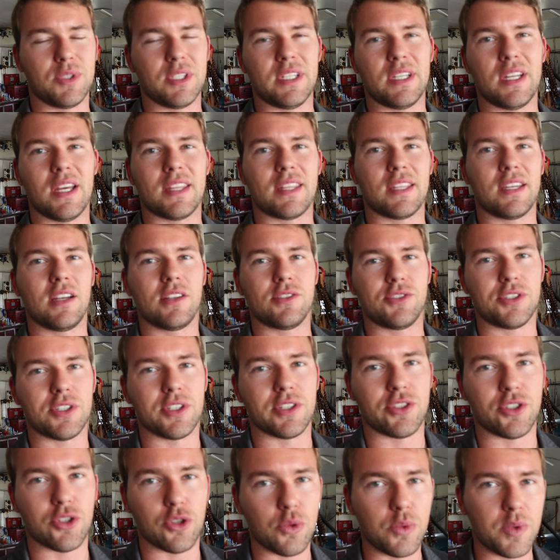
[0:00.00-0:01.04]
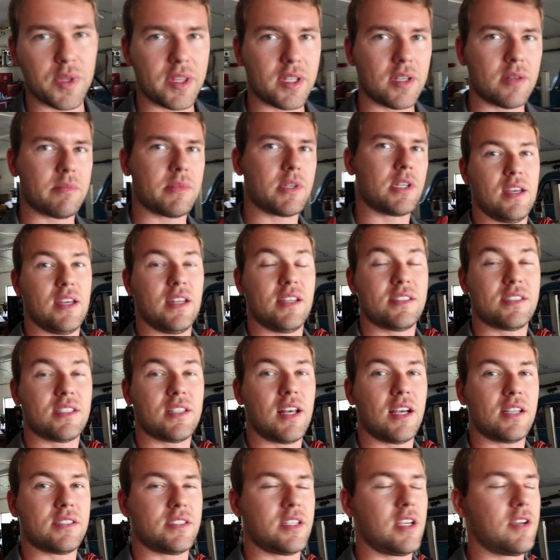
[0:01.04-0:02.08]
really nothing else you could tune with them. It is a
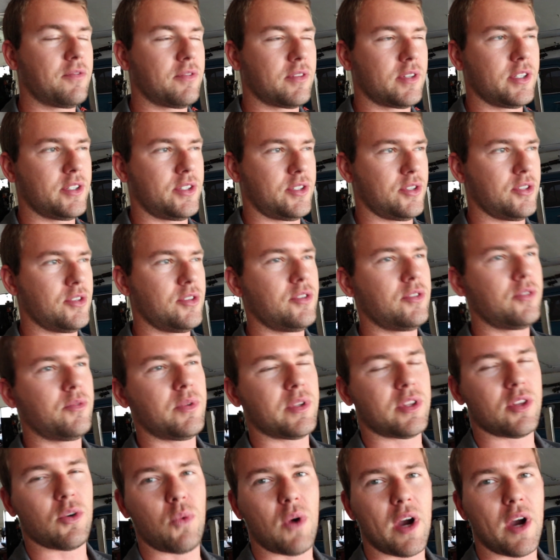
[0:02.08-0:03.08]
lot safer to tune with a